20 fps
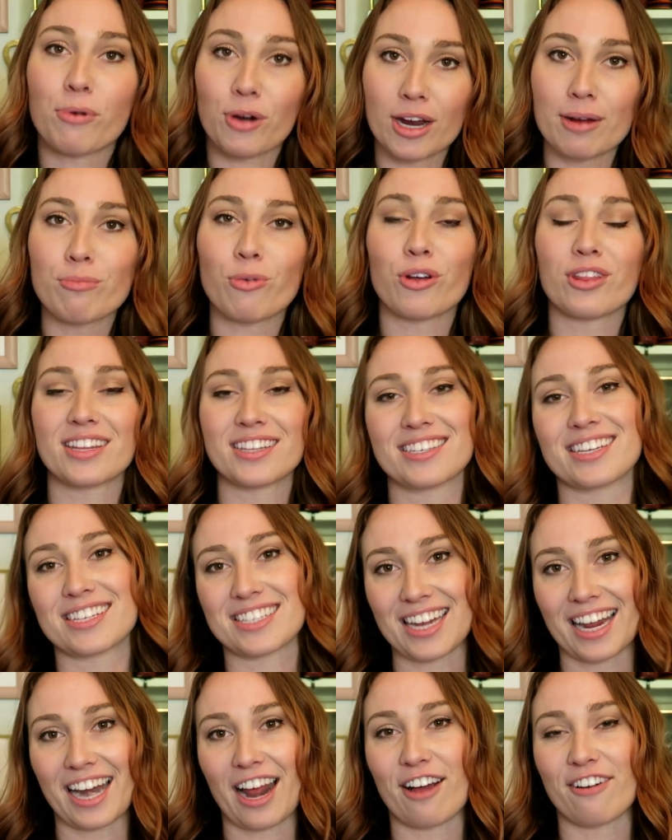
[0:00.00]
Bring more than
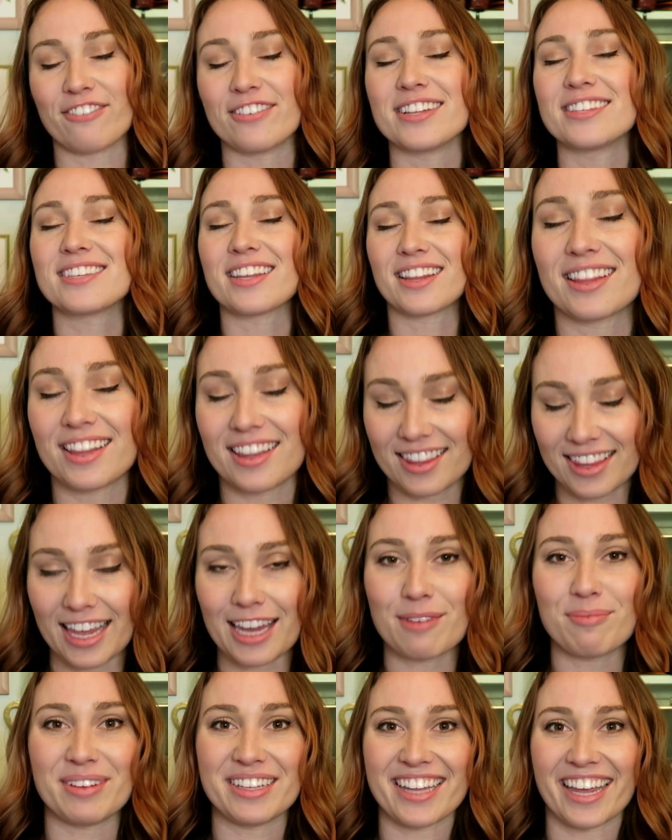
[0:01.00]
six to eight outfits.
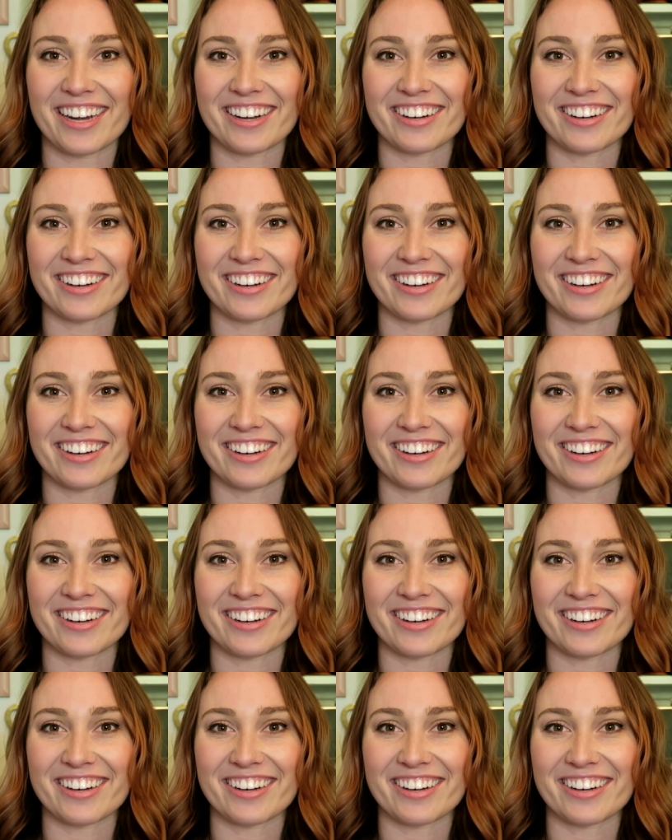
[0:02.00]
Thank me